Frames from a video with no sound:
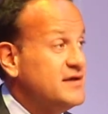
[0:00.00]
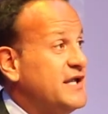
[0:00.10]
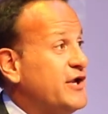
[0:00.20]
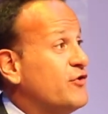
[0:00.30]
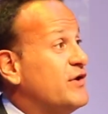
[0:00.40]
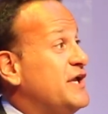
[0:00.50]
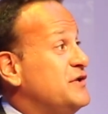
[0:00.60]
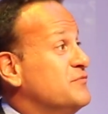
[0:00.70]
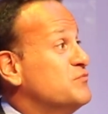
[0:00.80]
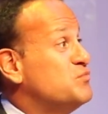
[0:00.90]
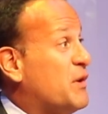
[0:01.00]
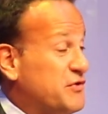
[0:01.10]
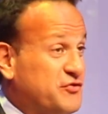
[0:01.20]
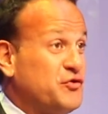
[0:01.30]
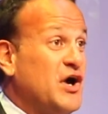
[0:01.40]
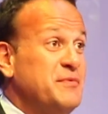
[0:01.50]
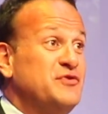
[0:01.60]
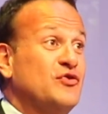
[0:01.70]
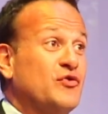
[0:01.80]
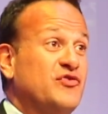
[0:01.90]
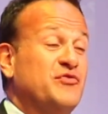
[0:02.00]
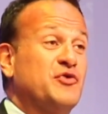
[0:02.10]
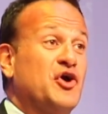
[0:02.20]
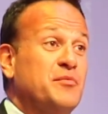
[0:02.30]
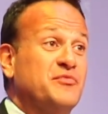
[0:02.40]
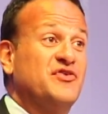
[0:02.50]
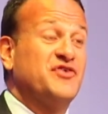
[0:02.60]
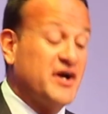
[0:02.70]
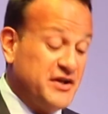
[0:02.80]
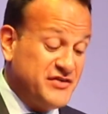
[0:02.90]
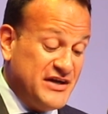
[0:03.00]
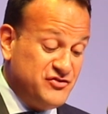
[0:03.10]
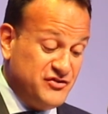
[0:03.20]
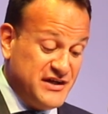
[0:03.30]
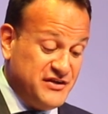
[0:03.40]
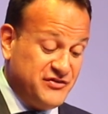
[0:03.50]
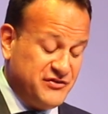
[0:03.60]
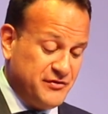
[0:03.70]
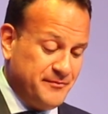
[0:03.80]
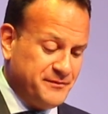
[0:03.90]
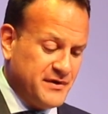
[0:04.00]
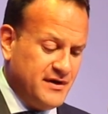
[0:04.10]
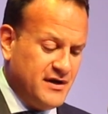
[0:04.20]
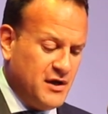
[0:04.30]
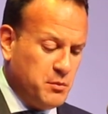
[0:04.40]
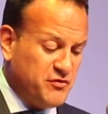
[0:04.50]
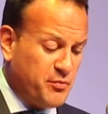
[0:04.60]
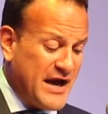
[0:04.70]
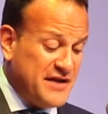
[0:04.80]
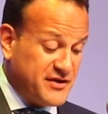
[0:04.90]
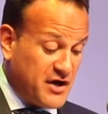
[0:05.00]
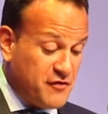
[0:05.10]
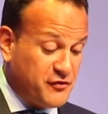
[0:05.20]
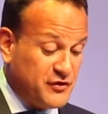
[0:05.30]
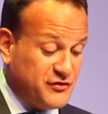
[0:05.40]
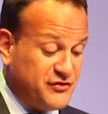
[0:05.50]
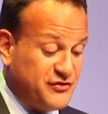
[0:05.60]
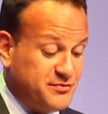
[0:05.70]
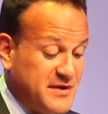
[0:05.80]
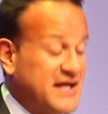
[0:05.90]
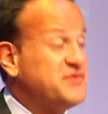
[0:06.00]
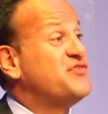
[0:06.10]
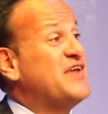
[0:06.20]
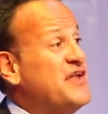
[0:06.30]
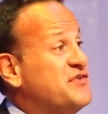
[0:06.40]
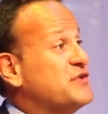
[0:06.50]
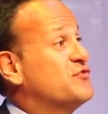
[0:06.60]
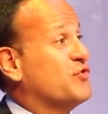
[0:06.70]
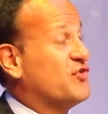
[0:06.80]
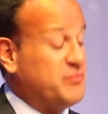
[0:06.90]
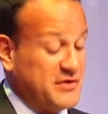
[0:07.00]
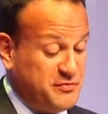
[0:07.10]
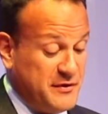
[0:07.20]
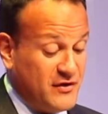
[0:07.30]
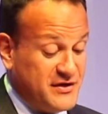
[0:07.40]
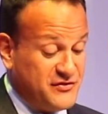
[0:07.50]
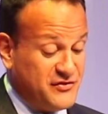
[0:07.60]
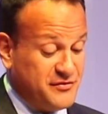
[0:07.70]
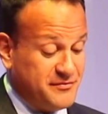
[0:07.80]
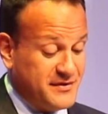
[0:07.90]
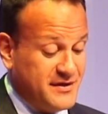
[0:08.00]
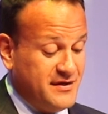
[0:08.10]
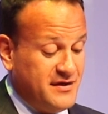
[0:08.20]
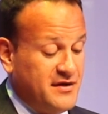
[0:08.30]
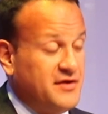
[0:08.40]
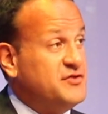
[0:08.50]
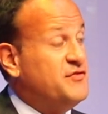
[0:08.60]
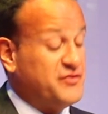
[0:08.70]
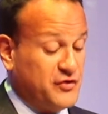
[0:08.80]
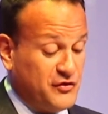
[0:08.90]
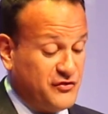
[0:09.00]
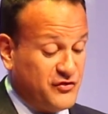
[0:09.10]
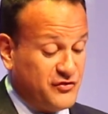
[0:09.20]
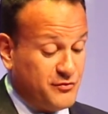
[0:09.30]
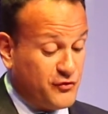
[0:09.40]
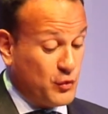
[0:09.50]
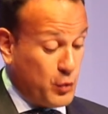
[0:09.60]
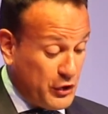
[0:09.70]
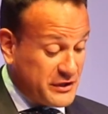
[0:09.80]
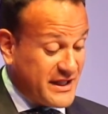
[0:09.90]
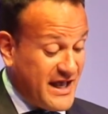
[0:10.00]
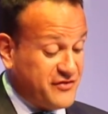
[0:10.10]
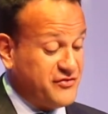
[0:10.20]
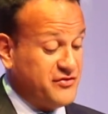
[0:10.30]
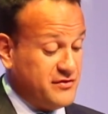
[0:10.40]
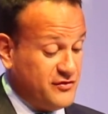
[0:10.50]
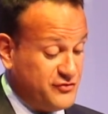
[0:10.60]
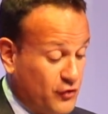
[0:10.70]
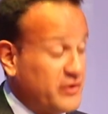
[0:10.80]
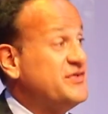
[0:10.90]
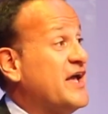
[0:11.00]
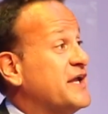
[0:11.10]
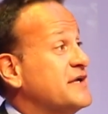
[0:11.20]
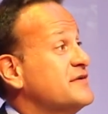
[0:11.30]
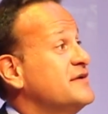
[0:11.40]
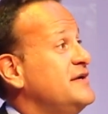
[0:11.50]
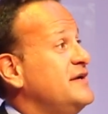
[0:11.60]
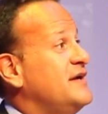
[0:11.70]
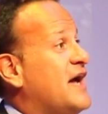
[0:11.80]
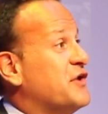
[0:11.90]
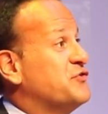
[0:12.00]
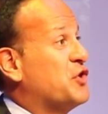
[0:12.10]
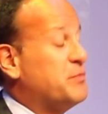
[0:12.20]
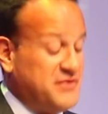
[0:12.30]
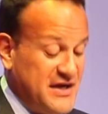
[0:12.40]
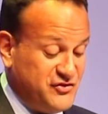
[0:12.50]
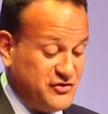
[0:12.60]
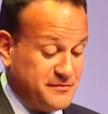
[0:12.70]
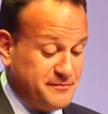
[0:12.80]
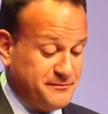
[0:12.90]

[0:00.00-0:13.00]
Here in what we describe in tourism terms as Ireland's Ancient East, we have a brand that offers an outstanding tourism experience to visitors through world-class storytelling and interpretation.